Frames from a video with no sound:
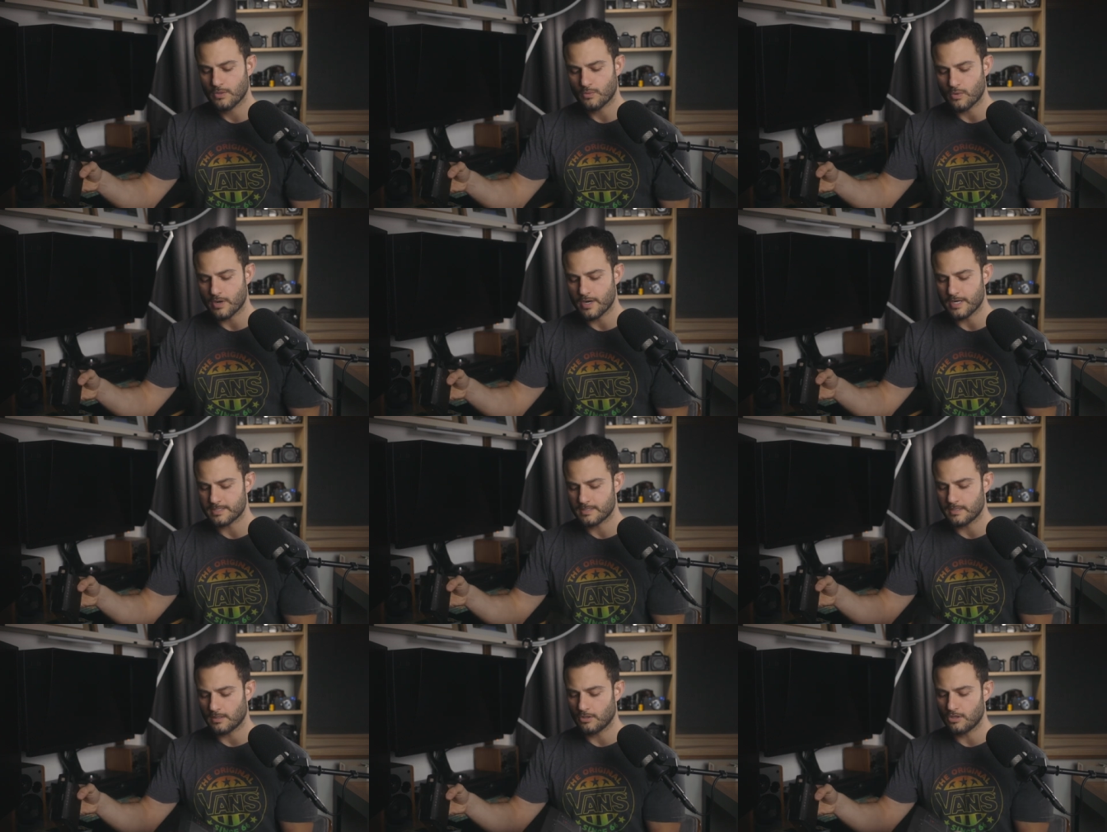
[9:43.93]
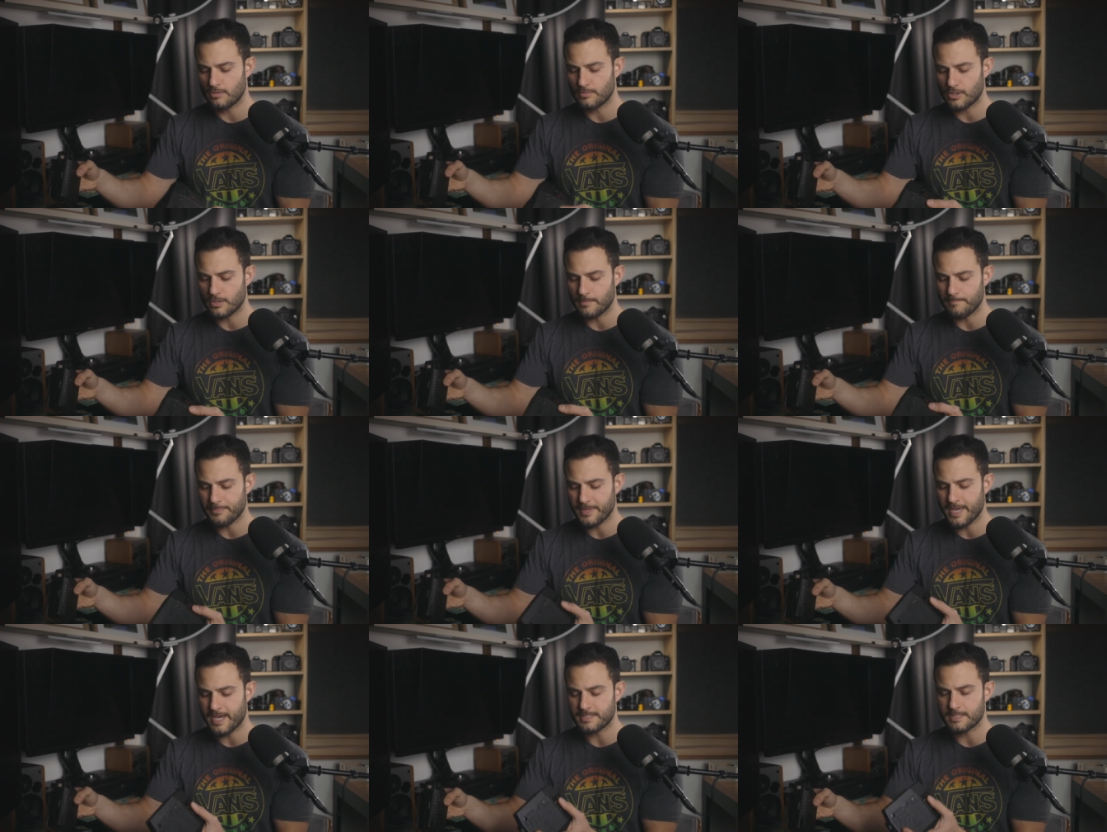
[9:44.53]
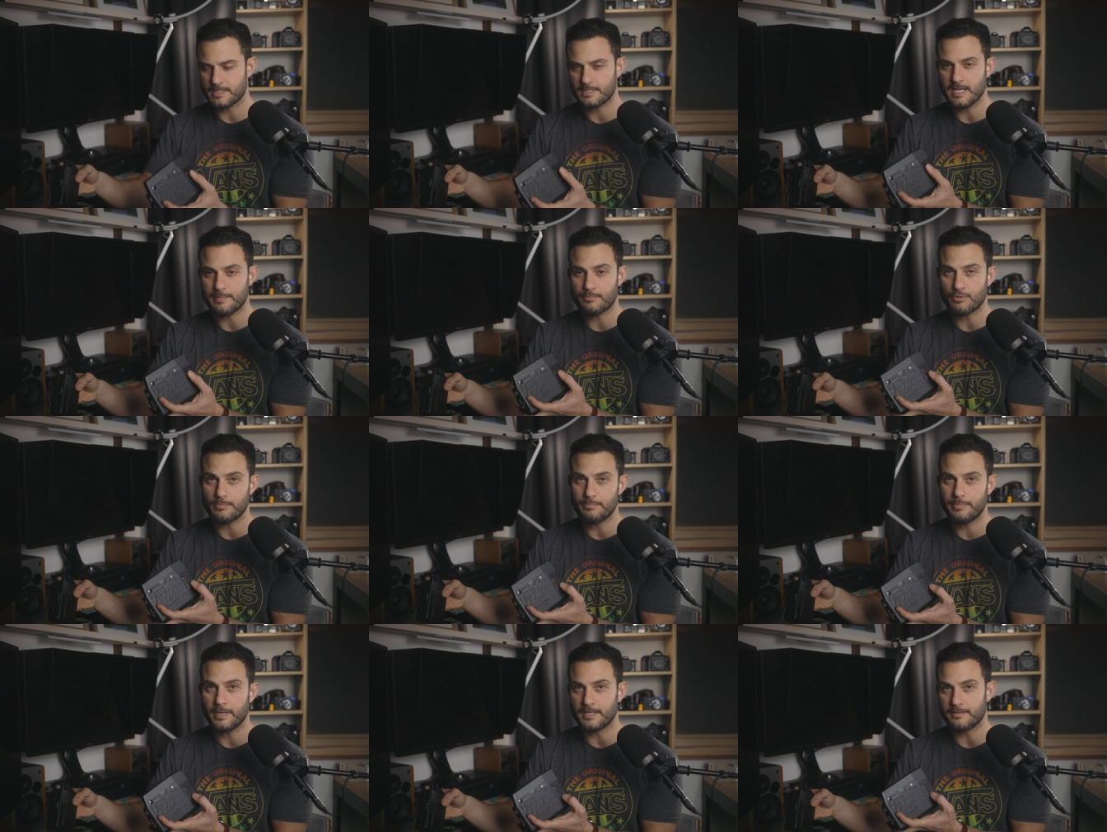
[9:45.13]
Whereas the Lomo has a
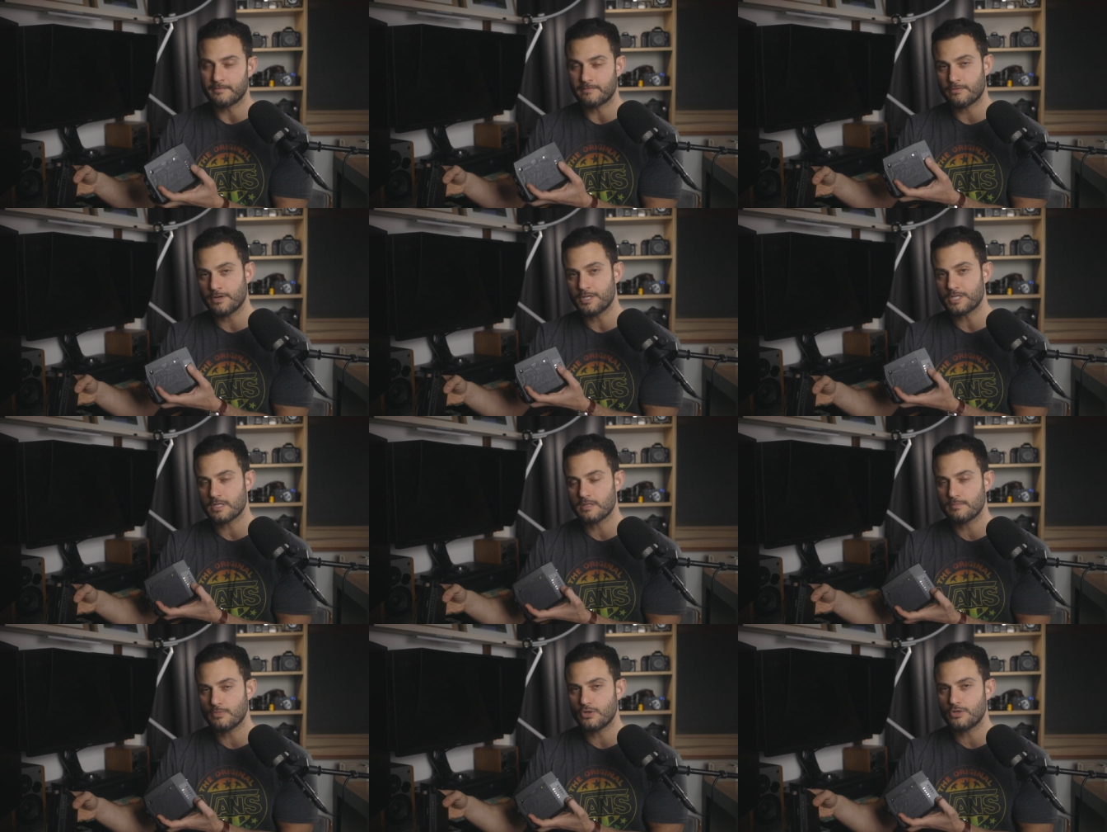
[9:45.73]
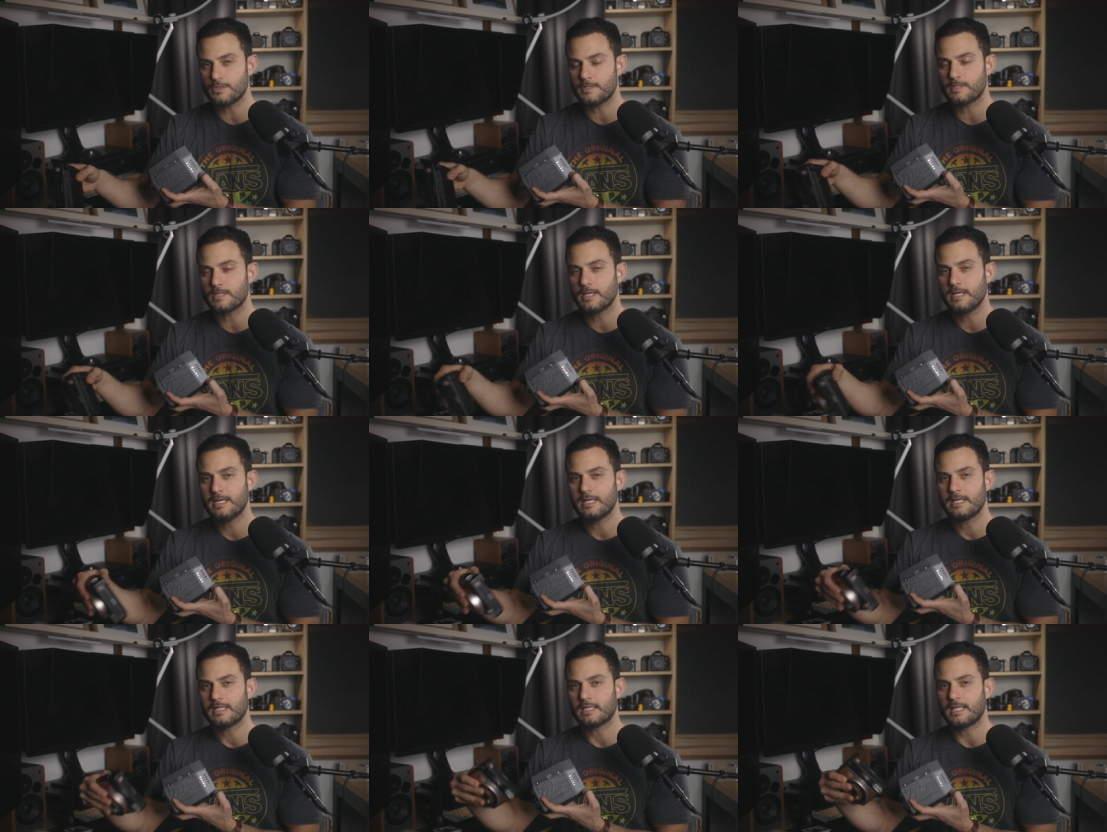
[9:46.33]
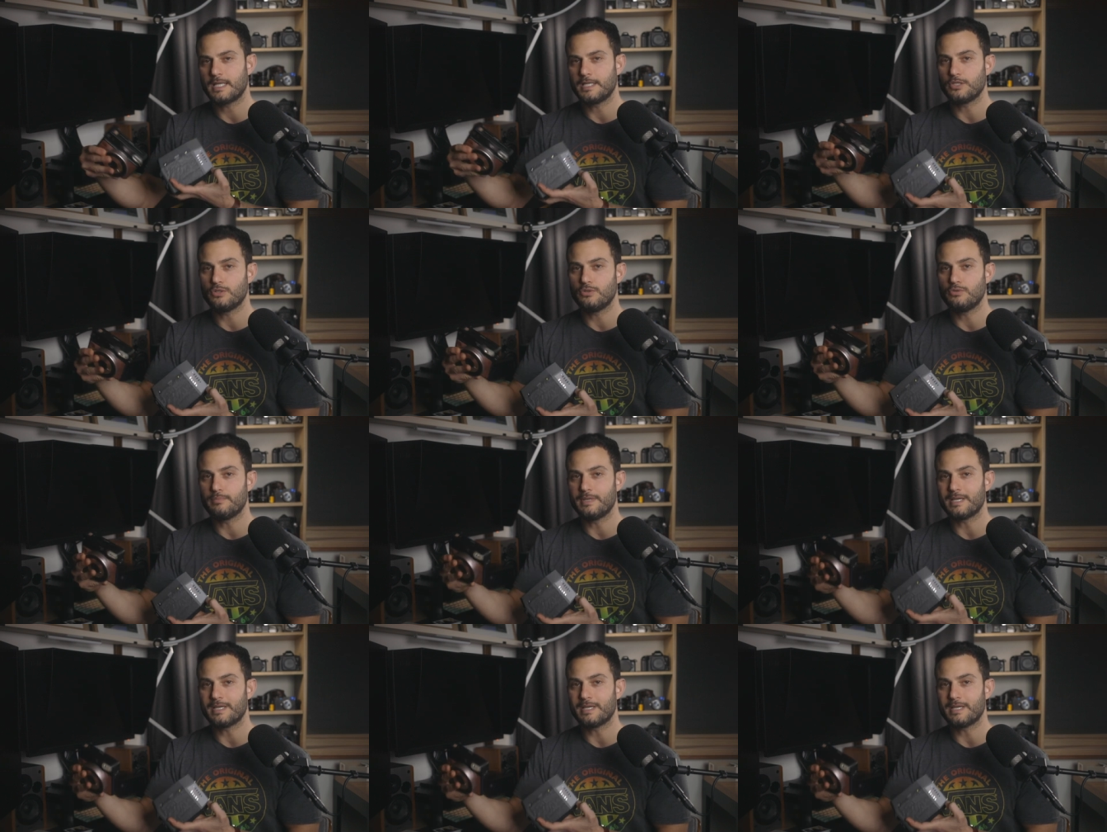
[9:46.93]
separate button for each of the modes, letting you